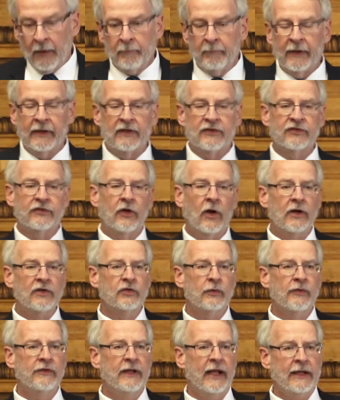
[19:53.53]
but it
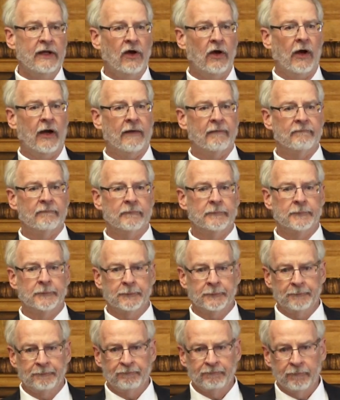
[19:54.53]
starts with Descartes.
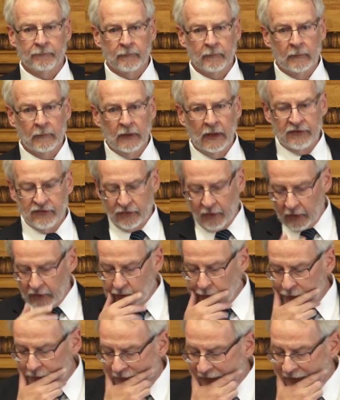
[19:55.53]
It starts with